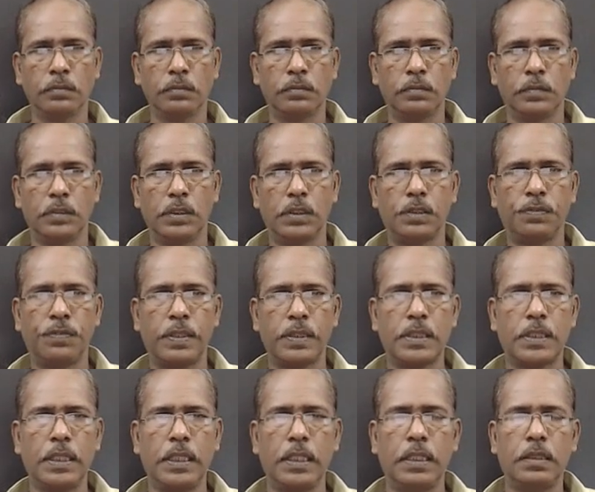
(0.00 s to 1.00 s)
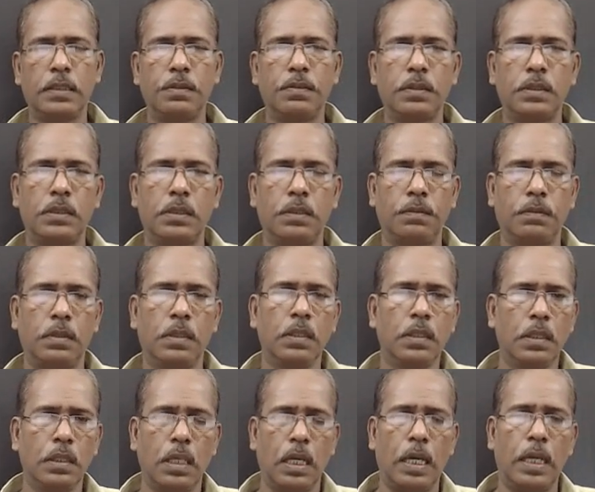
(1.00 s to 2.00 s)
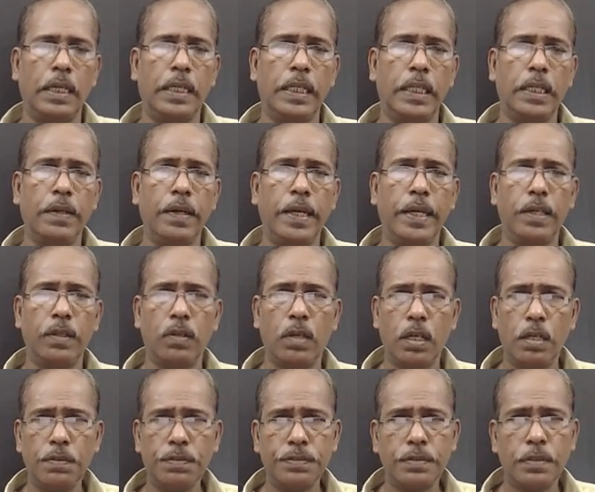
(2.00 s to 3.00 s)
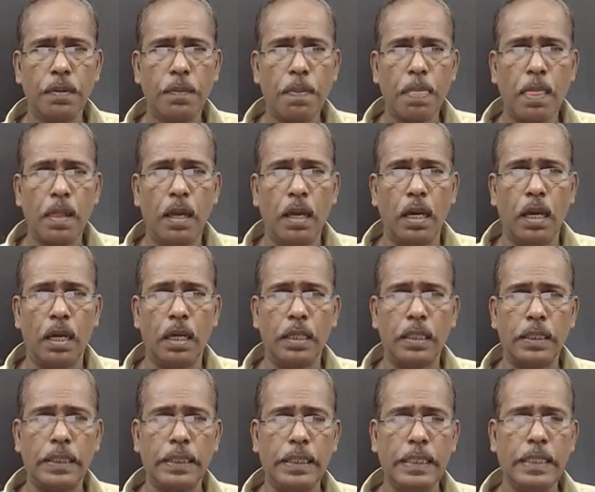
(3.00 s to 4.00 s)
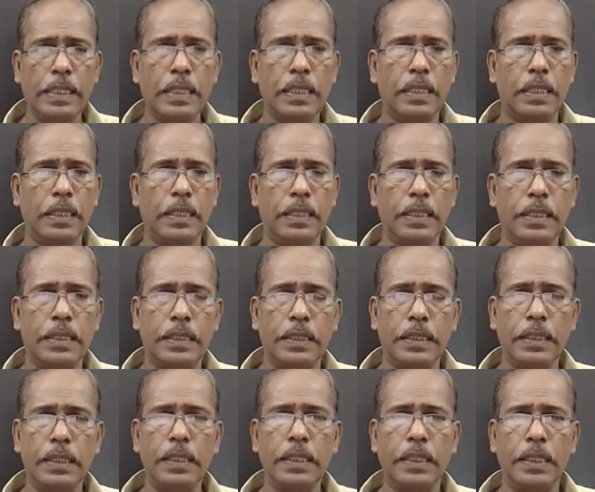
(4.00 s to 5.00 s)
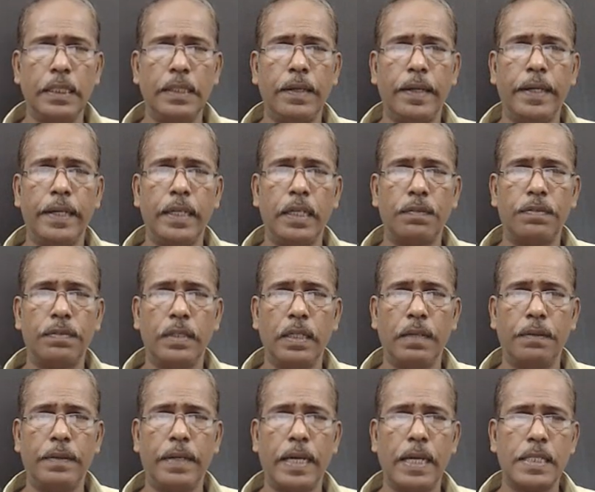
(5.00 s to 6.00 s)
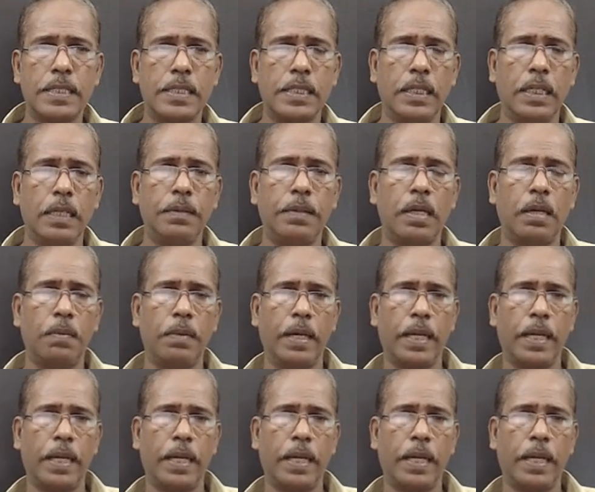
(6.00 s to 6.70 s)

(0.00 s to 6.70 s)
This is the first and derivative of and t dt derivative of f dash f double